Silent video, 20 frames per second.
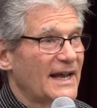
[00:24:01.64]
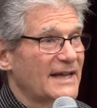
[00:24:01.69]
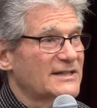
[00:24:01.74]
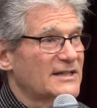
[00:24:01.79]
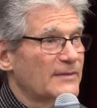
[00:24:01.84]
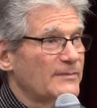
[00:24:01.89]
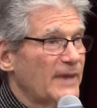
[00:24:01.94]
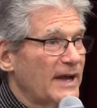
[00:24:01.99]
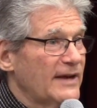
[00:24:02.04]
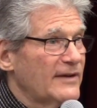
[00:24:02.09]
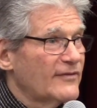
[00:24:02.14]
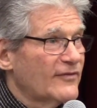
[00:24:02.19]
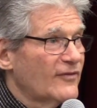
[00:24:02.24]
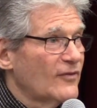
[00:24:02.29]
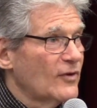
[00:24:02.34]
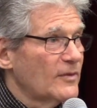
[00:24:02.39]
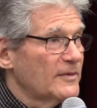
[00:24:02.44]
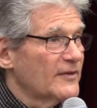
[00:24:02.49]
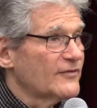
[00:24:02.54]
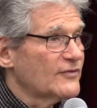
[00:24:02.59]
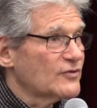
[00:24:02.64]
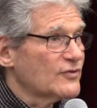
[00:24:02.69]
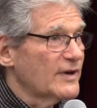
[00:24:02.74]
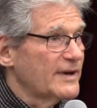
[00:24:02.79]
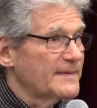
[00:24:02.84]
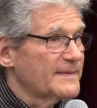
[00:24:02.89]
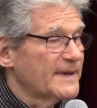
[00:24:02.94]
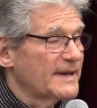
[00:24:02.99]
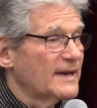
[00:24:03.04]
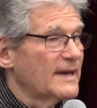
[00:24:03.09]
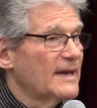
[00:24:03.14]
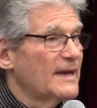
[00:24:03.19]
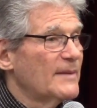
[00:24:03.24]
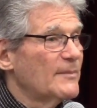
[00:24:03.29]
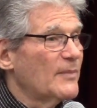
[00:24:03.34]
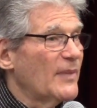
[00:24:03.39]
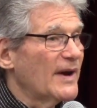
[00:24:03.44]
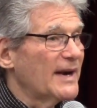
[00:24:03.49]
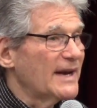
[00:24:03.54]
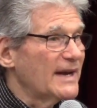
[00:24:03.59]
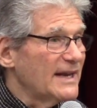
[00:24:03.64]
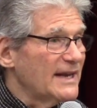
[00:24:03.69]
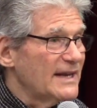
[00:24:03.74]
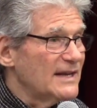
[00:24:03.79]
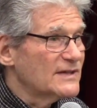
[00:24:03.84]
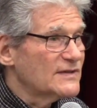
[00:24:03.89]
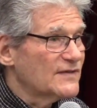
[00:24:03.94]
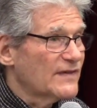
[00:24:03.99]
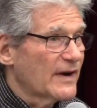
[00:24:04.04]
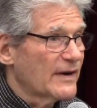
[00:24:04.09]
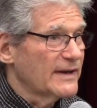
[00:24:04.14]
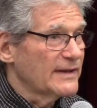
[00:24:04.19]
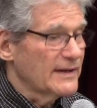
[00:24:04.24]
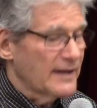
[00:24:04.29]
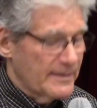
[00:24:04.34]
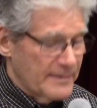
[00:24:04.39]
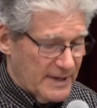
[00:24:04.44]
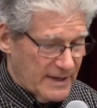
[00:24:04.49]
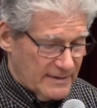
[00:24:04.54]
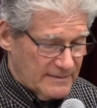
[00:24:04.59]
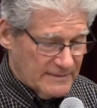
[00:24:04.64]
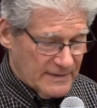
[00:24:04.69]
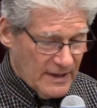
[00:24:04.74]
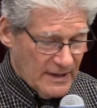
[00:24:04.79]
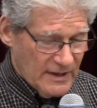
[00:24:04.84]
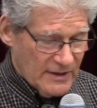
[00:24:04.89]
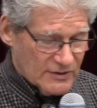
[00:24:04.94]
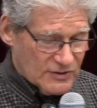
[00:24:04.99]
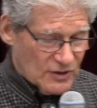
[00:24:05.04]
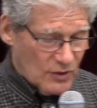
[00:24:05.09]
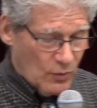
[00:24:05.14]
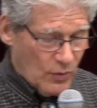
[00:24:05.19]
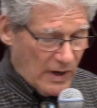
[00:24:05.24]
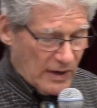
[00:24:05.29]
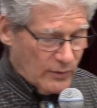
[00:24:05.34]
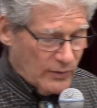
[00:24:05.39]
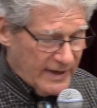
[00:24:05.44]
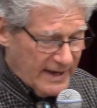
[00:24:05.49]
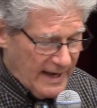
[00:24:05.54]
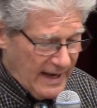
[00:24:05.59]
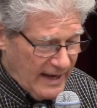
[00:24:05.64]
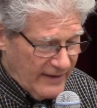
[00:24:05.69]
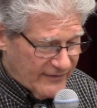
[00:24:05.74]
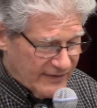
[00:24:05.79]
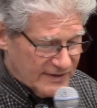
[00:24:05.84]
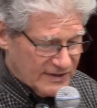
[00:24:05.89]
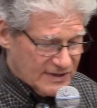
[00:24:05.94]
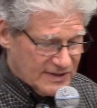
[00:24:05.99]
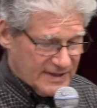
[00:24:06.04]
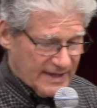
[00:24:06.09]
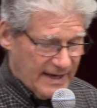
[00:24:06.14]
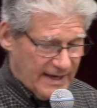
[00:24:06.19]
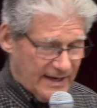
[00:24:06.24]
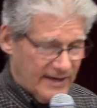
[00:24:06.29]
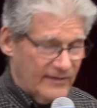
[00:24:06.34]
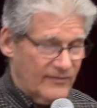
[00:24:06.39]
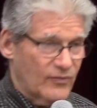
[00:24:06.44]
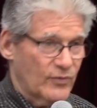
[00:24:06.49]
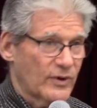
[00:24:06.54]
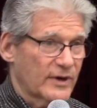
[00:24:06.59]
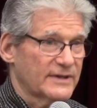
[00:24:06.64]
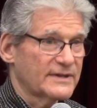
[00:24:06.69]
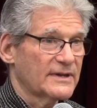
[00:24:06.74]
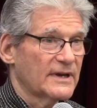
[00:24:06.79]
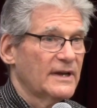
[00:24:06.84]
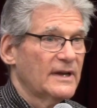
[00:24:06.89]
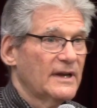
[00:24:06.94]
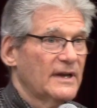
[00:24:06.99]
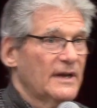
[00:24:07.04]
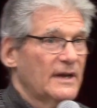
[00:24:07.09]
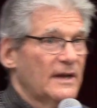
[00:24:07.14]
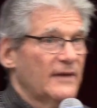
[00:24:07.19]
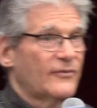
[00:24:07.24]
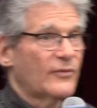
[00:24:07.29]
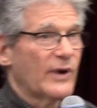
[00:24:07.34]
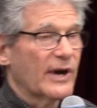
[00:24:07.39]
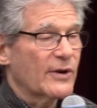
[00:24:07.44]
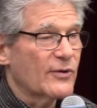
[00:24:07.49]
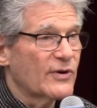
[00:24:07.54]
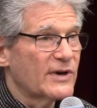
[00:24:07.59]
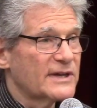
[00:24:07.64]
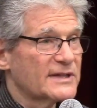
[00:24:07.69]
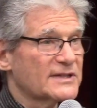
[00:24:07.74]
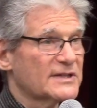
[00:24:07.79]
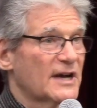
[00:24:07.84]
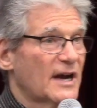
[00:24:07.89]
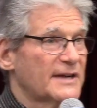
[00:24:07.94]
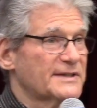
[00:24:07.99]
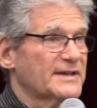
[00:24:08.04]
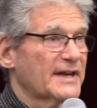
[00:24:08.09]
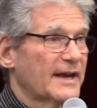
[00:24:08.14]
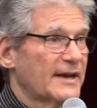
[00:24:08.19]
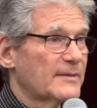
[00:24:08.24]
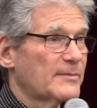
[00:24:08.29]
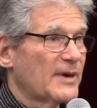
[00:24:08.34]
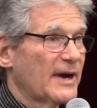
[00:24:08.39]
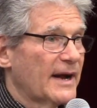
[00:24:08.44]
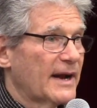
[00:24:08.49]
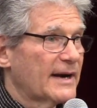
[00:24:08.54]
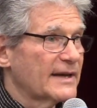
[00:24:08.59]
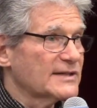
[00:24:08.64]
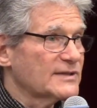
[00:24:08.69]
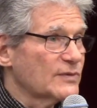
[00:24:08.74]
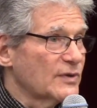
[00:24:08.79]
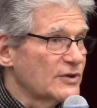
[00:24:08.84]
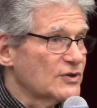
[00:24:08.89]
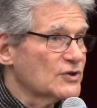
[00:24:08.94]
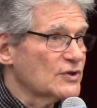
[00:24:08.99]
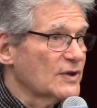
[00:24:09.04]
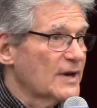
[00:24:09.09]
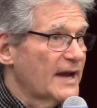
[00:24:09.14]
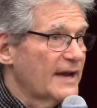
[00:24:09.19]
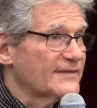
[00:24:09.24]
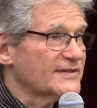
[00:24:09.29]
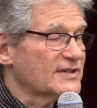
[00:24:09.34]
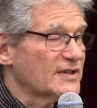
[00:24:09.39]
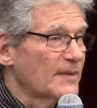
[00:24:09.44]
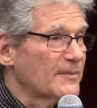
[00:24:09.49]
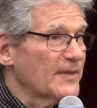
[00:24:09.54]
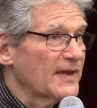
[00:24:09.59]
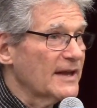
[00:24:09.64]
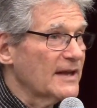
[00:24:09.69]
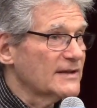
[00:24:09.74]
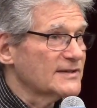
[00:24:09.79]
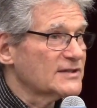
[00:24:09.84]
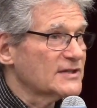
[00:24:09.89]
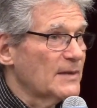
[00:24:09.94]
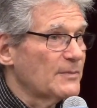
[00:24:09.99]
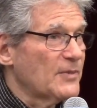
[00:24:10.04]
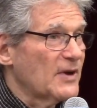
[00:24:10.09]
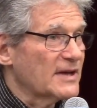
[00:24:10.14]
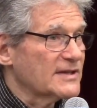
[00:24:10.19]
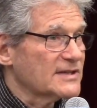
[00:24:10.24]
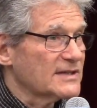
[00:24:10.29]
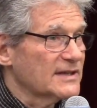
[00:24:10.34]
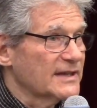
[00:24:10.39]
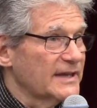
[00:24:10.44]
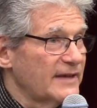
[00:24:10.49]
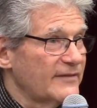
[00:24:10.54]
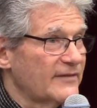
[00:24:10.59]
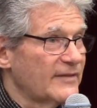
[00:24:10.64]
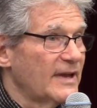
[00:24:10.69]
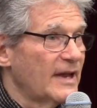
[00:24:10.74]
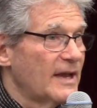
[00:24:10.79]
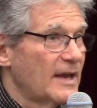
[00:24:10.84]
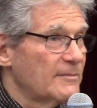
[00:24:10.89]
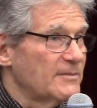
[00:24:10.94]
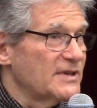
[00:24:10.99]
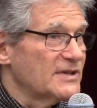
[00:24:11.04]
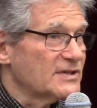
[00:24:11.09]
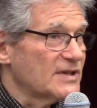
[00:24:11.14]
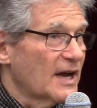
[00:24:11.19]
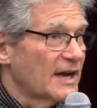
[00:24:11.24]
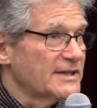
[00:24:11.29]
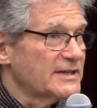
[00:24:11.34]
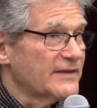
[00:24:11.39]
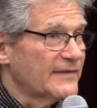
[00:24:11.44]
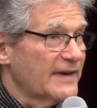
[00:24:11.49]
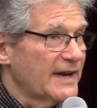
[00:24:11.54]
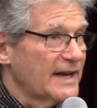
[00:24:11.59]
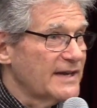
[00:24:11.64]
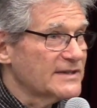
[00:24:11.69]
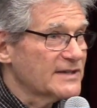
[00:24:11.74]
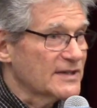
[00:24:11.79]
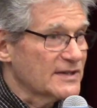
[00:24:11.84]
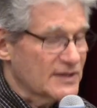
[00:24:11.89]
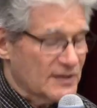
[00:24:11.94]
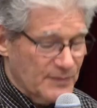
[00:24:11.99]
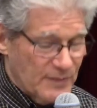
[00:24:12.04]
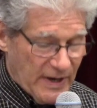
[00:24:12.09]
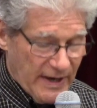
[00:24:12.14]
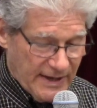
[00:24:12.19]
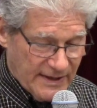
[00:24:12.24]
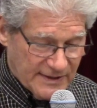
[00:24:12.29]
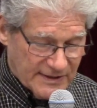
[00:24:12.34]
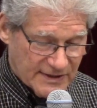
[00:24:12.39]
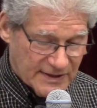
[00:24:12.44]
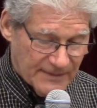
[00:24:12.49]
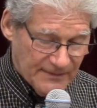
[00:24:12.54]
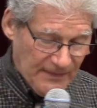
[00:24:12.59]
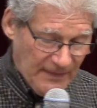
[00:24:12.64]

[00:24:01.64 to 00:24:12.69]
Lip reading: as the main form of treatment, but it is very limited. So what do we have instead? If we're criticizing antibiotics, we should have something else up our sleeve besides an ace of spades.